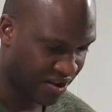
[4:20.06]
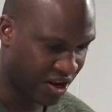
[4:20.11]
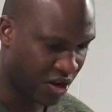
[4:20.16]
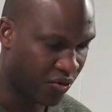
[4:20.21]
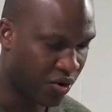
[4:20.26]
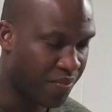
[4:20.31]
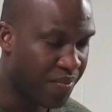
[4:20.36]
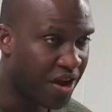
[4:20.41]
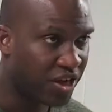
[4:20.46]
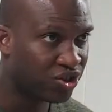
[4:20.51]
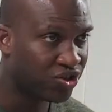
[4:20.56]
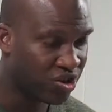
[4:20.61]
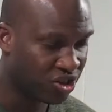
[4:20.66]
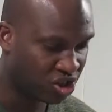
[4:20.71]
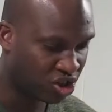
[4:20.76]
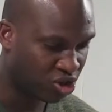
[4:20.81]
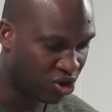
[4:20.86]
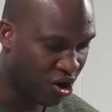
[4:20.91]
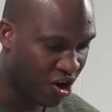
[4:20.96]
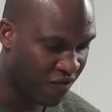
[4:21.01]
You want to make sure it's
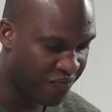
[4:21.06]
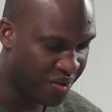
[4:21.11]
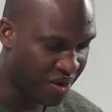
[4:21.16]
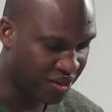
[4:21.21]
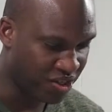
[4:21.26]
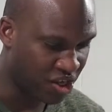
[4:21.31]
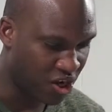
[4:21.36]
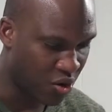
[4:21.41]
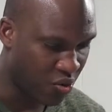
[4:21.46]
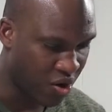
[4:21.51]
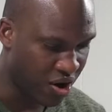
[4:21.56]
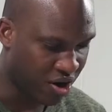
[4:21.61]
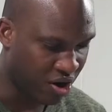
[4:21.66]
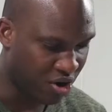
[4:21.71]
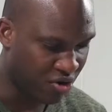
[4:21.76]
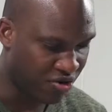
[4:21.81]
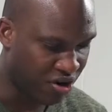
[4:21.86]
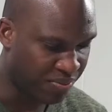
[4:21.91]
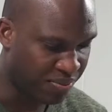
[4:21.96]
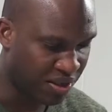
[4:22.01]
soft because you don't want to
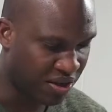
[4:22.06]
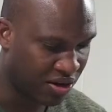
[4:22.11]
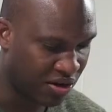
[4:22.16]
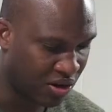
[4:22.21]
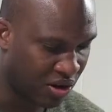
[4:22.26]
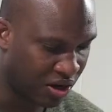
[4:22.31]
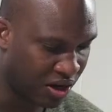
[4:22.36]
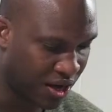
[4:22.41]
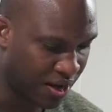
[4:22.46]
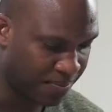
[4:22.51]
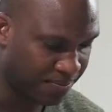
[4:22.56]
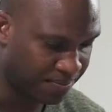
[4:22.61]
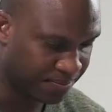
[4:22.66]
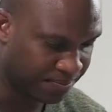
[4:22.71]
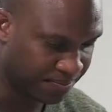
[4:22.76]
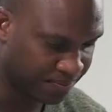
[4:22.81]
crumble it all up.